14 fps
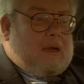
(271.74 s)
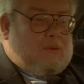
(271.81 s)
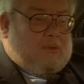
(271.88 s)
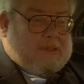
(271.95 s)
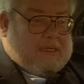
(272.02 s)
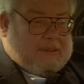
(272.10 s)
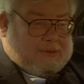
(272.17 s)

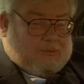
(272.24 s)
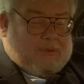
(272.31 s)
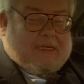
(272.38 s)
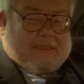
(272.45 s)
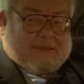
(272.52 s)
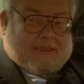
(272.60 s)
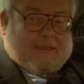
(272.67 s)
well, as
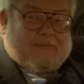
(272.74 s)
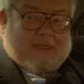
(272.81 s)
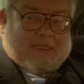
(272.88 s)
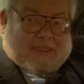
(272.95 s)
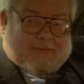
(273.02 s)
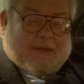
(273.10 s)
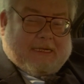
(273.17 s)
well as can be
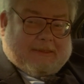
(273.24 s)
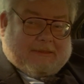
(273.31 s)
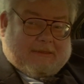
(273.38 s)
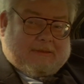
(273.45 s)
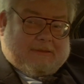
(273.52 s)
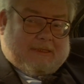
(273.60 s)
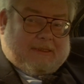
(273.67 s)

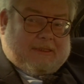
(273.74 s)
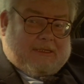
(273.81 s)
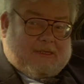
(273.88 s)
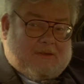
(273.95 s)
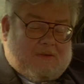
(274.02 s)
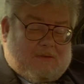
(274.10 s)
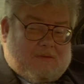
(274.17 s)
expected, thank
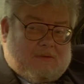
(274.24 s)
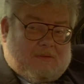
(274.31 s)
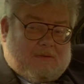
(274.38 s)
you. No,